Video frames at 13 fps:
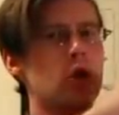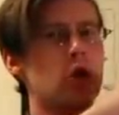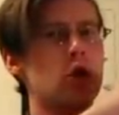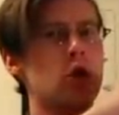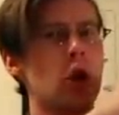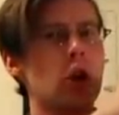
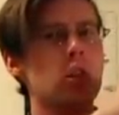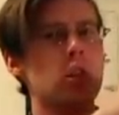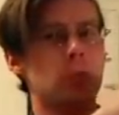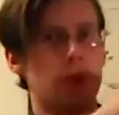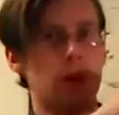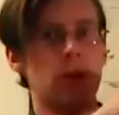then
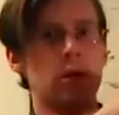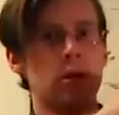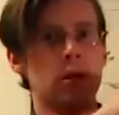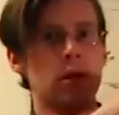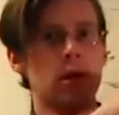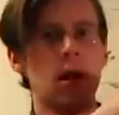
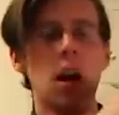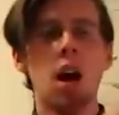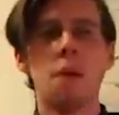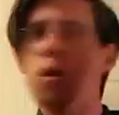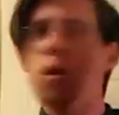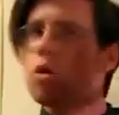Sharktopus.
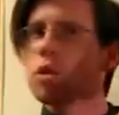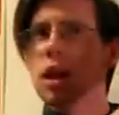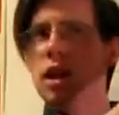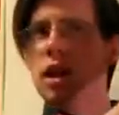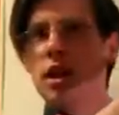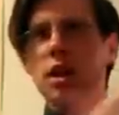
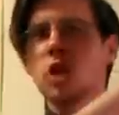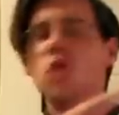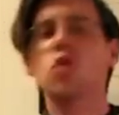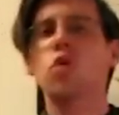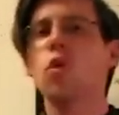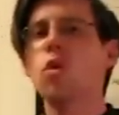Most
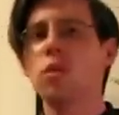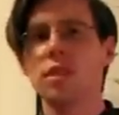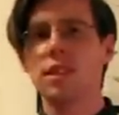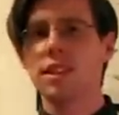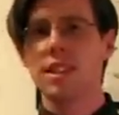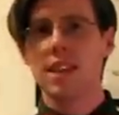
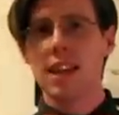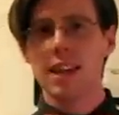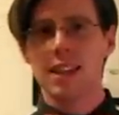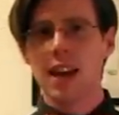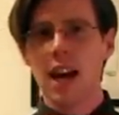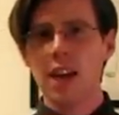controlled
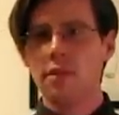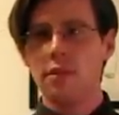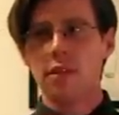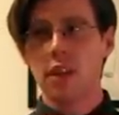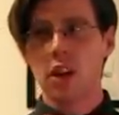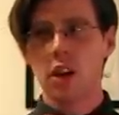
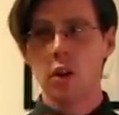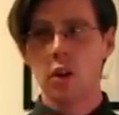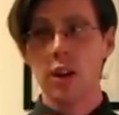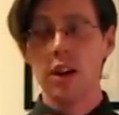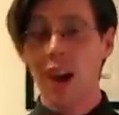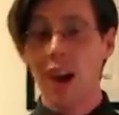dive of a
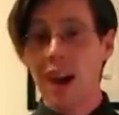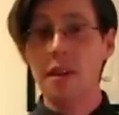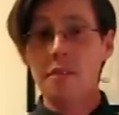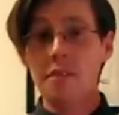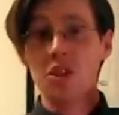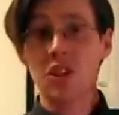
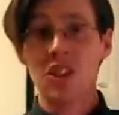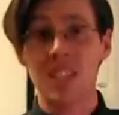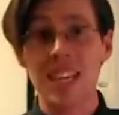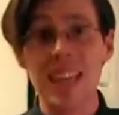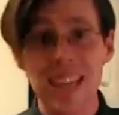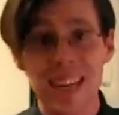career I've
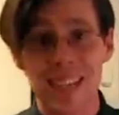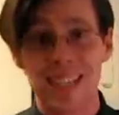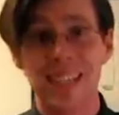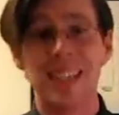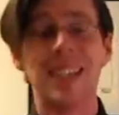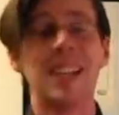ever
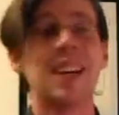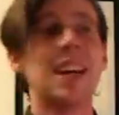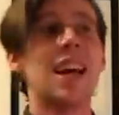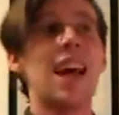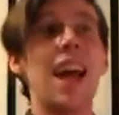seen.